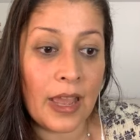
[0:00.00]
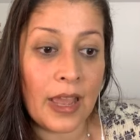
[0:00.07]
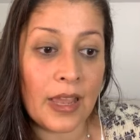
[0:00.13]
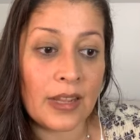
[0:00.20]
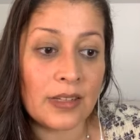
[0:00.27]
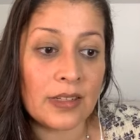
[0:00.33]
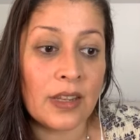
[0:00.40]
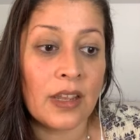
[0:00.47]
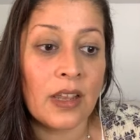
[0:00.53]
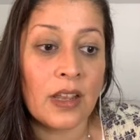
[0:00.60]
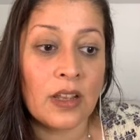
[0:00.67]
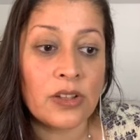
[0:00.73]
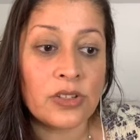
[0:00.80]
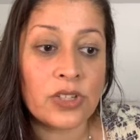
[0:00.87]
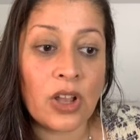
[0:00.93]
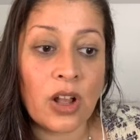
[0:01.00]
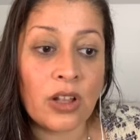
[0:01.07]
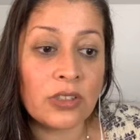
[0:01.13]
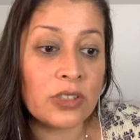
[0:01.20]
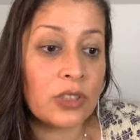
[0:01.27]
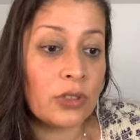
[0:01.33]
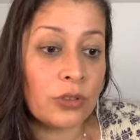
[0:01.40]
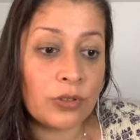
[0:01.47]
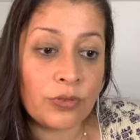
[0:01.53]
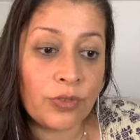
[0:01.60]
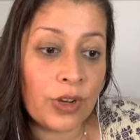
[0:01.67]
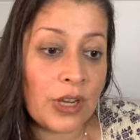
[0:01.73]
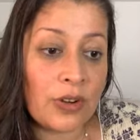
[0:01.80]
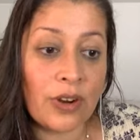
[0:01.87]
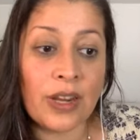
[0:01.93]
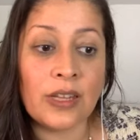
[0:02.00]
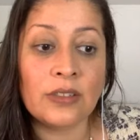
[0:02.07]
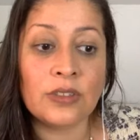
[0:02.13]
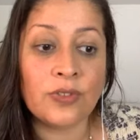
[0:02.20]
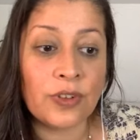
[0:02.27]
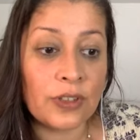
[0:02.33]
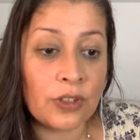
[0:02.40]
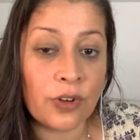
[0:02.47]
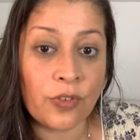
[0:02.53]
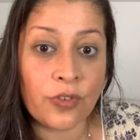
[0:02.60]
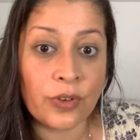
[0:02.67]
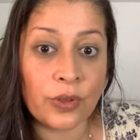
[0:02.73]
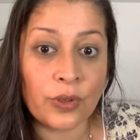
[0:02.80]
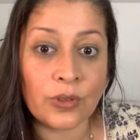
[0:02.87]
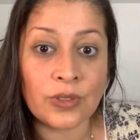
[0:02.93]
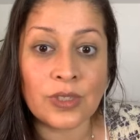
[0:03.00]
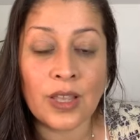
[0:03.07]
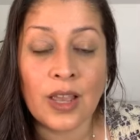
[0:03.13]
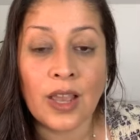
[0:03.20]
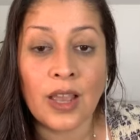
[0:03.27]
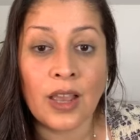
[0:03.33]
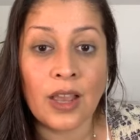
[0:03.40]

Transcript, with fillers: and salt gluten-free grains filler foods